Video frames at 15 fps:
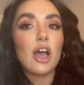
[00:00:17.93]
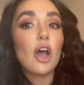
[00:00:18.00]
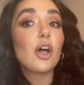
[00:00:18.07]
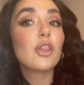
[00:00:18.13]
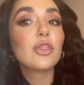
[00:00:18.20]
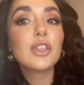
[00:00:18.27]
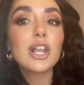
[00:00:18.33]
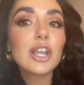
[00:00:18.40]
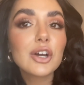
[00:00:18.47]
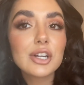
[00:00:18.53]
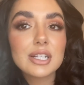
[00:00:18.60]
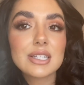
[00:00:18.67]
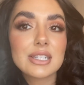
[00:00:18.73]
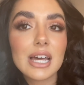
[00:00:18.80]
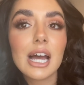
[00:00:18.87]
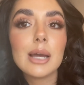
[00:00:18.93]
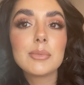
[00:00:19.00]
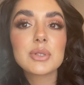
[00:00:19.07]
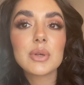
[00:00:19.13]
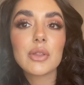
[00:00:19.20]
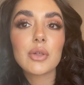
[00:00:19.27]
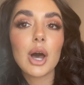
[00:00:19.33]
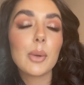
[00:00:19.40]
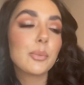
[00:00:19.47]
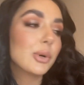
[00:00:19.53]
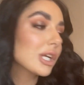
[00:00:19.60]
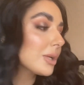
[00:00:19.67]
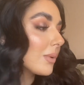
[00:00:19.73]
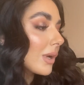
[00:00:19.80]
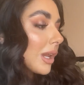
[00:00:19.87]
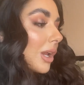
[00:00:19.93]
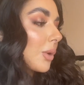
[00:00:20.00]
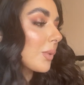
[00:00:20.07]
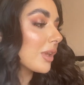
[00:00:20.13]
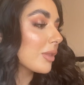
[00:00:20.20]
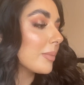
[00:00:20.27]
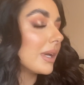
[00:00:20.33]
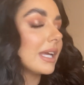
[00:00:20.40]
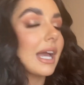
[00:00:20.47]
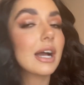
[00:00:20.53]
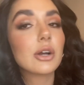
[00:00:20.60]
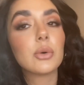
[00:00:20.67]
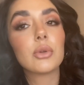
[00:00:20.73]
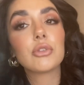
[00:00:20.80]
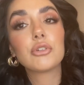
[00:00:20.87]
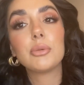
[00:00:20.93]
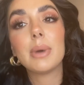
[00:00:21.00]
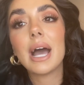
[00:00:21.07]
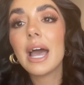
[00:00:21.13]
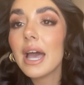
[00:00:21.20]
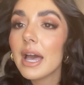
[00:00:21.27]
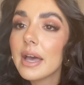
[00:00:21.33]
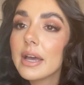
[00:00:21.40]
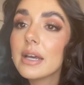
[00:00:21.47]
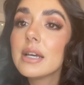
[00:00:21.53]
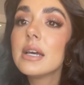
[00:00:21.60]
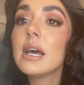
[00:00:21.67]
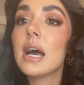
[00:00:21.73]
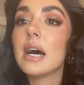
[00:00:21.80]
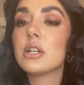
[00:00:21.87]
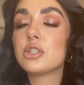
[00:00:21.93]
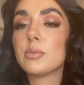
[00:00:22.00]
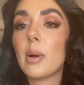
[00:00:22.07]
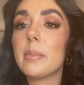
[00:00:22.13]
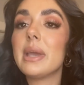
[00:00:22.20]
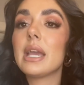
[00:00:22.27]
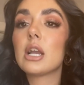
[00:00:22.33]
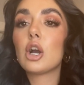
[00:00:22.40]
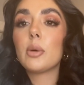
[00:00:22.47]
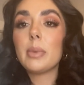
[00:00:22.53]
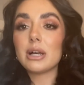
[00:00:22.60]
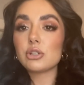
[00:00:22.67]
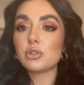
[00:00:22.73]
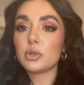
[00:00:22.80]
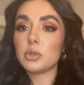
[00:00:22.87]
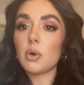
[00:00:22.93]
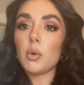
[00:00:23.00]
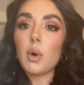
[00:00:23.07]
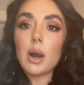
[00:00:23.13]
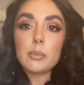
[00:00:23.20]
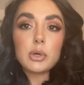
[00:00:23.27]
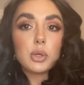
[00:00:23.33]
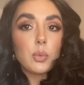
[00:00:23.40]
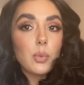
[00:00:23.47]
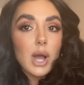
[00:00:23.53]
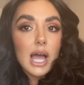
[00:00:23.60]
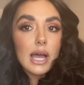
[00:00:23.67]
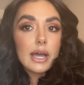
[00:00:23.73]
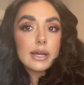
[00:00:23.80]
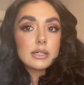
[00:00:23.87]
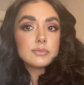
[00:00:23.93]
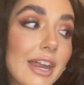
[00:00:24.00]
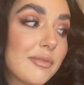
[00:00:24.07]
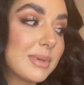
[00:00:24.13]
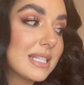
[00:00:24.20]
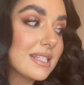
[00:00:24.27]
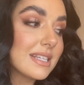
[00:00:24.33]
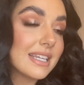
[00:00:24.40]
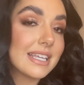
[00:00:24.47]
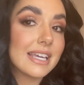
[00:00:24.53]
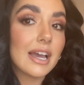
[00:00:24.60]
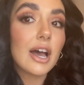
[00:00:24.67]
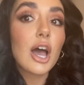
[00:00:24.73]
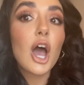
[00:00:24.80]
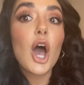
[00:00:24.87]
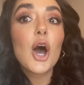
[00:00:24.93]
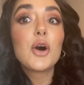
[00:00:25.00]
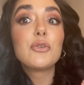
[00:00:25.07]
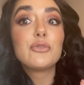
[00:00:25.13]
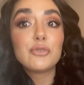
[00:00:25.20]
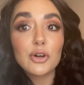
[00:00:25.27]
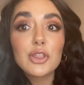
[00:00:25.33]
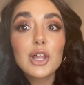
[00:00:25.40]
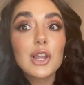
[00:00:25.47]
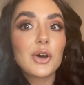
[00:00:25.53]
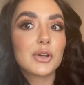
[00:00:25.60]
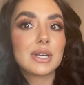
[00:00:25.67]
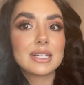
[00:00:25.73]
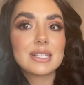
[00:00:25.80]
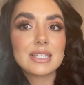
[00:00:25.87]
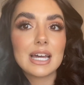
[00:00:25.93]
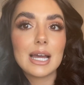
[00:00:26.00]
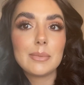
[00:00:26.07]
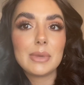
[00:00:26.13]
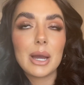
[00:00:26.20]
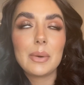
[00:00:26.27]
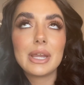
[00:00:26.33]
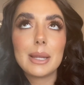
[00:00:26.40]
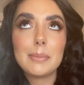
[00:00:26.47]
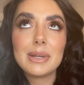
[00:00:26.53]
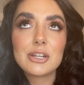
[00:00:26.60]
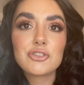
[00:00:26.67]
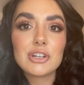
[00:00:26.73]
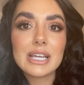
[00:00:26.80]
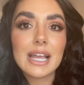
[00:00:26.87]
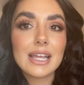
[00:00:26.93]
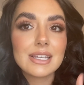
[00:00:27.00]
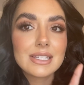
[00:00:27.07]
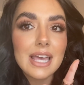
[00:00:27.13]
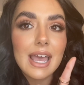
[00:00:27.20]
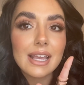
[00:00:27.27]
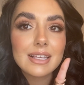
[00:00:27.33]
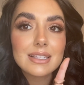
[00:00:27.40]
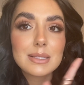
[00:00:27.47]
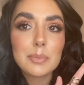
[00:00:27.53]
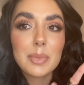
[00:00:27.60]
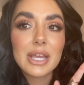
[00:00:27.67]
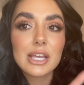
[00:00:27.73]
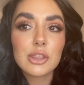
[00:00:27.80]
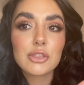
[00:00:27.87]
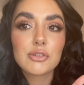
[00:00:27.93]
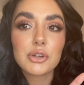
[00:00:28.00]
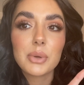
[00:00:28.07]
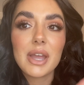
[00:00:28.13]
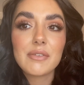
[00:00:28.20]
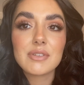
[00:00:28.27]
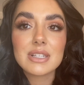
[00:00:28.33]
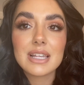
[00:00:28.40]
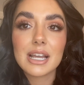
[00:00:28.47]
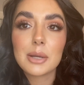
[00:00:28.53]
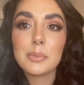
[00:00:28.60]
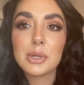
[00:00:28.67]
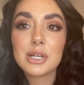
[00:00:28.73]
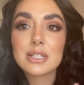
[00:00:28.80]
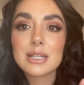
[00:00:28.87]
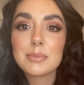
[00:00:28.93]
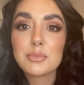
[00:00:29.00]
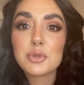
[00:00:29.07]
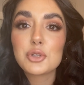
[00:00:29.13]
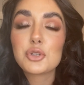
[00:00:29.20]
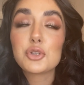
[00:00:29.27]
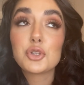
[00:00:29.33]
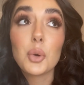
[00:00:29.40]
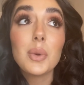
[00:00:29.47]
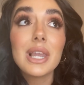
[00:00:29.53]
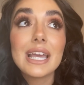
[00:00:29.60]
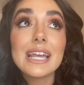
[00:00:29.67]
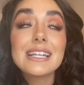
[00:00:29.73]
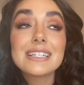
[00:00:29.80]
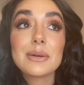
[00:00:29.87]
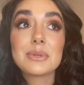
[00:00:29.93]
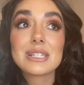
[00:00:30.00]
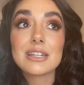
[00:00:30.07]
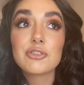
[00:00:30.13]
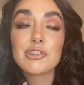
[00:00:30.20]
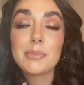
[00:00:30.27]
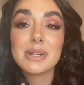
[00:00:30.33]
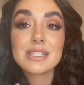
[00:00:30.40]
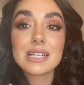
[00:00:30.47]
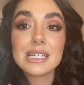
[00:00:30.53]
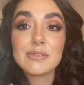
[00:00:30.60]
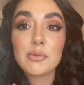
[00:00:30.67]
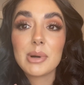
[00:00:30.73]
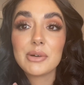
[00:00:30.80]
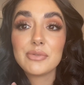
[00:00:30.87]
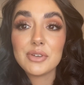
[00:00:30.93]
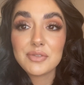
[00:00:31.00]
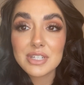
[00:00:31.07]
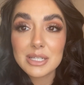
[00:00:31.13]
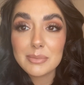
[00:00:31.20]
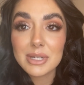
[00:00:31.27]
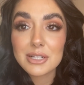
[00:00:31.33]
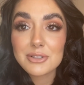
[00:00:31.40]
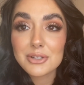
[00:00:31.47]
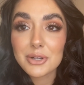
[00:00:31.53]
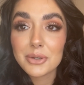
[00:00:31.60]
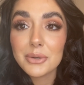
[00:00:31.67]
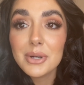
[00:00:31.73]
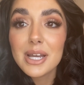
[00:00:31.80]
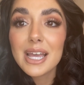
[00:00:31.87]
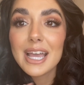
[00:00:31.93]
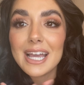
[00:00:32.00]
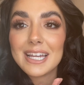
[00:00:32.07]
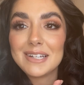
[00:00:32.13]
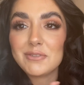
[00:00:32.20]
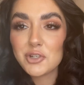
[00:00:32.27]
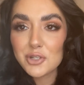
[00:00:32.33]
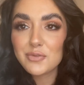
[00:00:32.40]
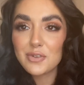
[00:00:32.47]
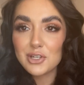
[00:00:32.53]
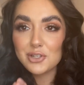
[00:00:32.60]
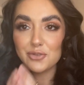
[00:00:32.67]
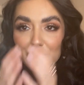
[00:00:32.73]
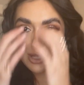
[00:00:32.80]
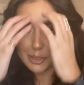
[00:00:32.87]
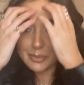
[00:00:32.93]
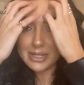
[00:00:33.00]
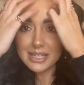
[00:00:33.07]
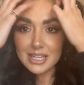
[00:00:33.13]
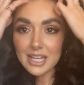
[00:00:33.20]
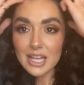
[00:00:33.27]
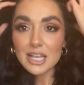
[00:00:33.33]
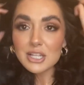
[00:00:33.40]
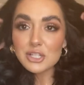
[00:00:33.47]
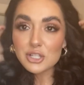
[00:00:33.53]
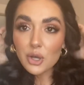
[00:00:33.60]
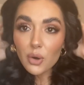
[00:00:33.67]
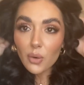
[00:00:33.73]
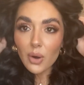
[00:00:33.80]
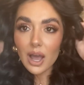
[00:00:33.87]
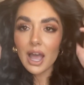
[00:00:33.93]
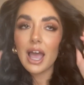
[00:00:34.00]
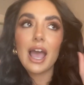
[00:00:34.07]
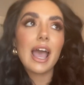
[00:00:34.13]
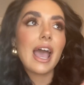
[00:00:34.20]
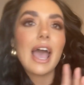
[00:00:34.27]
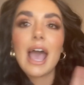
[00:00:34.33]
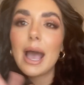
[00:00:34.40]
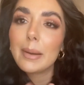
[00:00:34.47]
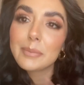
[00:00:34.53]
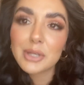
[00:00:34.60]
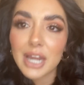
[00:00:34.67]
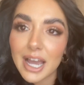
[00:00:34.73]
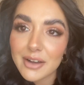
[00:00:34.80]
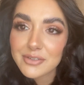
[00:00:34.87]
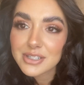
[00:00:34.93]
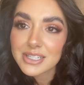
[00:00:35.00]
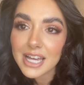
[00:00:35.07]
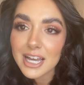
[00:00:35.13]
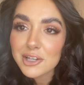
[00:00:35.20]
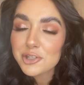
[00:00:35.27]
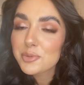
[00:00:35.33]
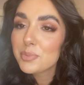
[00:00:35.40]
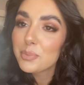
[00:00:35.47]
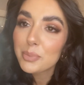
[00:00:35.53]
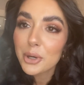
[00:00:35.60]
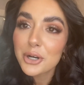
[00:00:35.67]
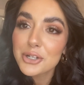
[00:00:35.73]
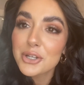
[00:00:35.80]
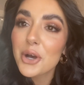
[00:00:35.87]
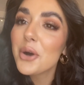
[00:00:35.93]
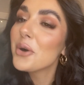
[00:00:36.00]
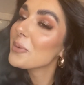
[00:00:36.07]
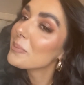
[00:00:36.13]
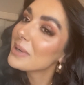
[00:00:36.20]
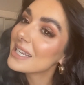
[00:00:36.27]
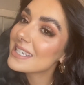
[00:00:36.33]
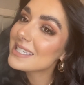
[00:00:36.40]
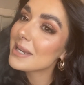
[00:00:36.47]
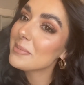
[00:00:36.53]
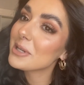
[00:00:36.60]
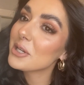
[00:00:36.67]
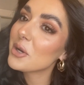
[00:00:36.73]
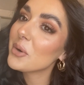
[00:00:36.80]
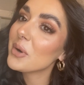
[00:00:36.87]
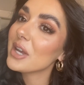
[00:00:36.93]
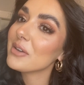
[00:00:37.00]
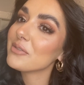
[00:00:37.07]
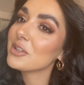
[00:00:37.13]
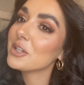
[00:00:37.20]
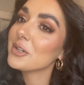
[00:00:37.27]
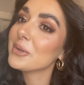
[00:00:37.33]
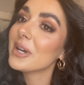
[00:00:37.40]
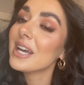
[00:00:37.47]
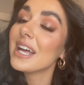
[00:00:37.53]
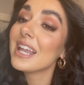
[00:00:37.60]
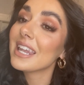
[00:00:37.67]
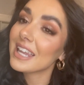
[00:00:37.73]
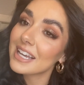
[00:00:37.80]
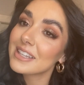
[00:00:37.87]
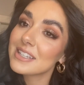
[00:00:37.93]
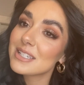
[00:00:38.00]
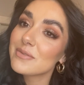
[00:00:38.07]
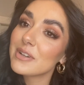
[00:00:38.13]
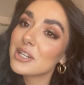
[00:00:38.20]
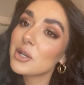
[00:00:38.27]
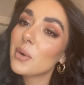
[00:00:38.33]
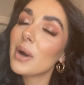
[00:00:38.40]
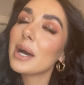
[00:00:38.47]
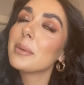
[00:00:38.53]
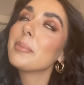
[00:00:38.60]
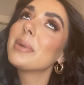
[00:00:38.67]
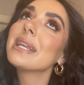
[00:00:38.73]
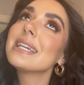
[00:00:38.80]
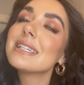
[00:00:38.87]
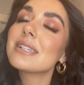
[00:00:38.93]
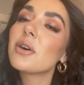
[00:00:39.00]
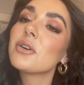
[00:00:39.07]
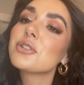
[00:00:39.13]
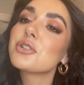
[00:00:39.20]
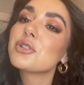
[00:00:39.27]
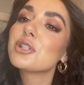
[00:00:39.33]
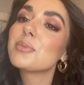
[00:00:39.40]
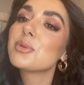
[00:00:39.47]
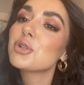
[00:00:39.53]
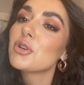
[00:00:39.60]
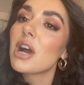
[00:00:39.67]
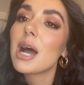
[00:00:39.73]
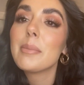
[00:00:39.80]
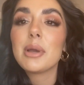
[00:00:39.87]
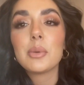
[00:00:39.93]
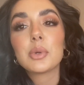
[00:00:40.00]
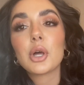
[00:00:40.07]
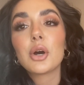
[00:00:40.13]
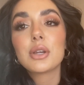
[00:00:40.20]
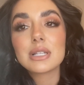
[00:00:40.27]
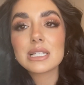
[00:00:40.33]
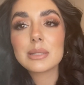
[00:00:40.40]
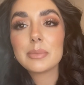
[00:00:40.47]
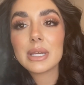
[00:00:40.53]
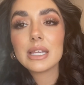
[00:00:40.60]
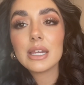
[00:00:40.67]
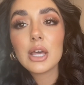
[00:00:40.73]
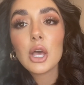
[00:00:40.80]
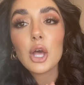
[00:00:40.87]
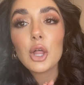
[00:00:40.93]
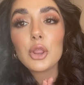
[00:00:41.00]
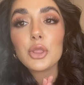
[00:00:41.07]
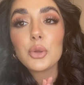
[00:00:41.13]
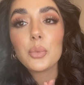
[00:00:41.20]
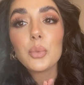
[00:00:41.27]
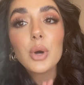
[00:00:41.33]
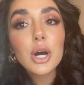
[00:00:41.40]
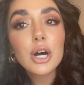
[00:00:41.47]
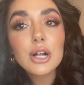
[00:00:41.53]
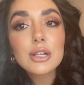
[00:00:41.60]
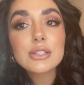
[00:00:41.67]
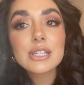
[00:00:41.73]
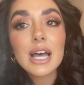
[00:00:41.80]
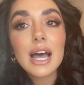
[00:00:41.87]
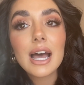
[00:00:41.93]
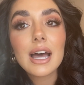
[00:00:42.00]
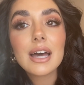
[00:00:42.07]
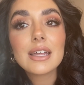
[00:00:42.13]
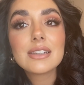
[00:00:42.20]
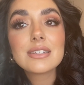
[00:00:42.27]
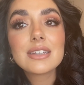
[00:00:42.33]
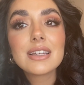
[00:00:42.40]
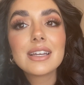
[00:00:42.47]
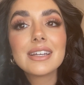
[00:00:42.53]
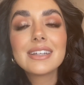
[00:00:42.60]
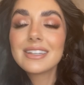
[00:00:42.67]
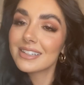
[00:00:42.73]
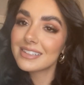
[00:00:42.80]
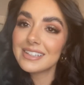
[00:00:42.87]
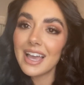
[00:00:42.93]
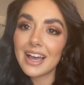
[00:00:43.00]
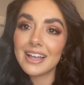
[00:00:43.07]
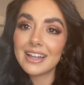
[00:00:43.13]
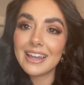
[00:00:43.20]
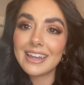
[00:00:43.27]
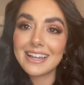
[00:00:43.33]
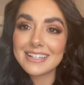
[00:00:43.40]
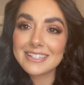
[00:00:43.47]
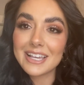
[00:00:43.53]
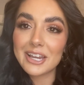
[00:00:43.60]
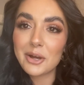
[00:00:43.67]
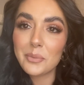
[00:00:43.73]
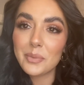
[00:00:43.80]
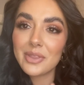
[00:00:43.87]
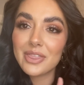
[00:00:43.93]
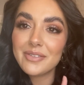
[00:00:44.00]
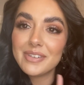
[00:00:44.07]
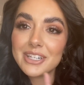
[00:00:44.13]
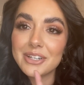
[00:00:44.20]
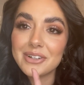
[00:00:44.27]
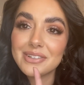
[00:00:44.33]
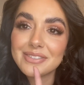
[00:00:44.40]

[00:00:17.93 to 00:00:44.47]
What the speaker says: the longest time, so I thought I'd bring you all along with me. I'll go through my hair, I'll do my makeup, I'll show you all what I'm going to wear. I've been sitting here for the longest time now and I'm literally getting texts pinging through every second because I'm so late. I was literally meant to leave about 15 minutes ago and I've just finished filming, so I'm gonna have to dash, but please let me know if you like this video and please also subscribe. It would honestly mean the world. And yeah, let's get on with the video.